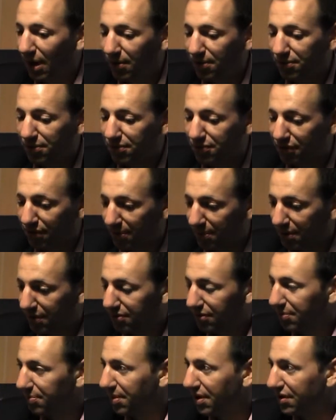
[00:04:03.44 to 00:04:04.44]
Why would you
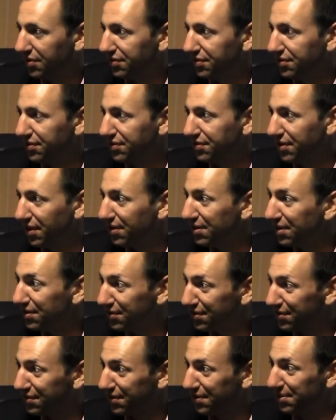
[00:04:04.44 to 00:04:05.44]
terminate their pensions
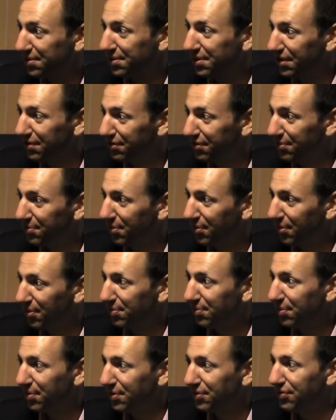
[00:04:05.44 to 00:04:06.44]
unnecessarily? That's an
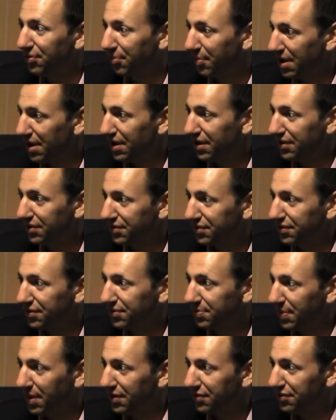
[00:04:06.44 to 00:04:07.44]
important point to make, because
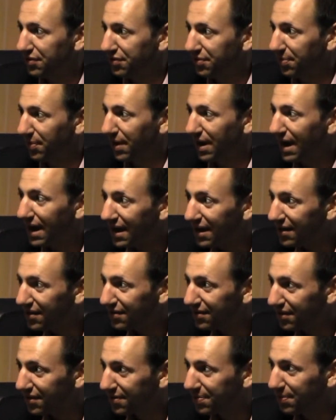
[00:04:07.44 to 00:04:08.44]
these pensions were
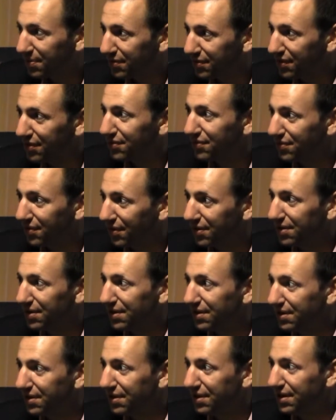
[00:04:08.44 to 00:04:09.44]
86%
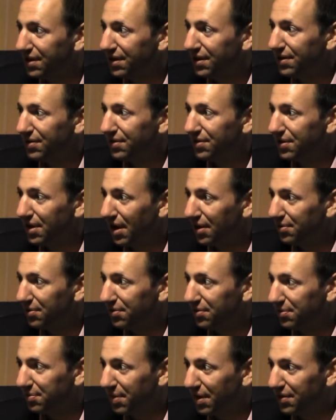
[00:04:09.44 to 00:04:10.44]
funded, the
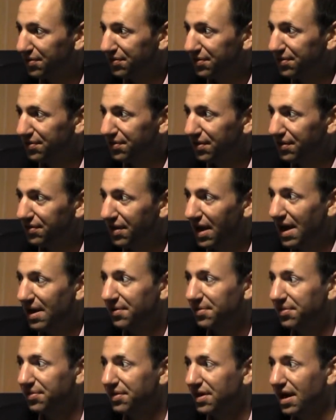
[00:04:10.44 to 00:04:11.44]
non-union pensions. That's
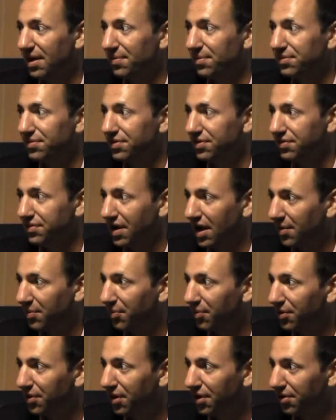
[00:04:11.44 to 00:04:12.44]
higher than the average of the
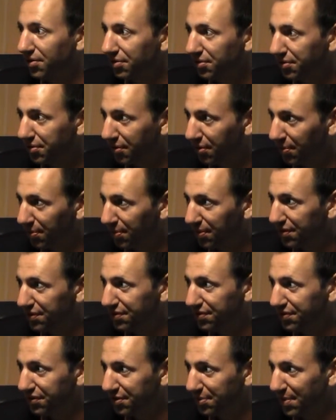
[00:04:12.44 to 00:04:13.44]
top 100
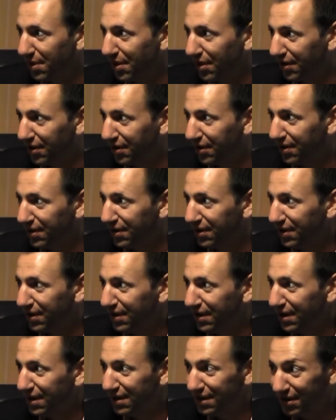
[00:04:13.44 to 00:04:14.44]
corporations in America
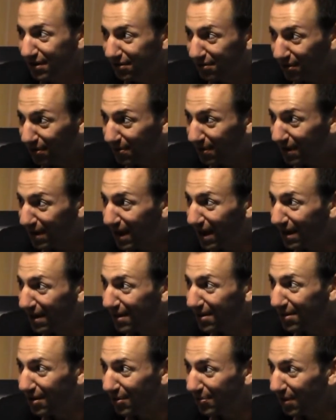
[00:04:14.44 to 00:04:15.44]
and he didn't terminate
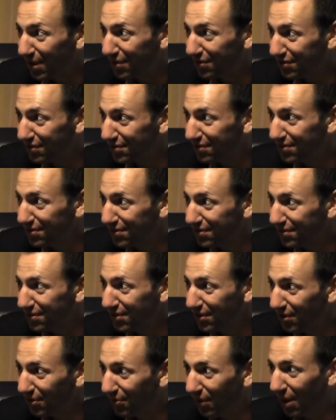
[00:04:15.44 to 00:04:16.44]
any of their pensions.
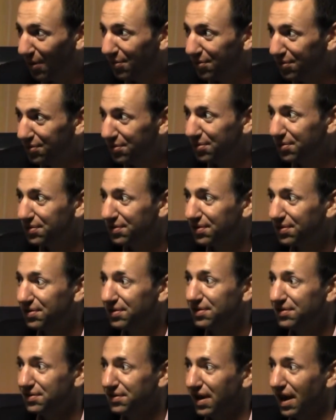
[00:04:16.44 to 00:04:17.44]
Right. Why would you do it to
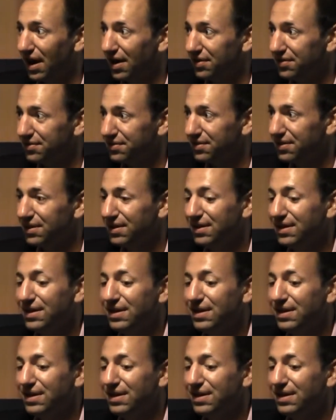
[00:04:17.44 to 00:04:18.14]
these guys?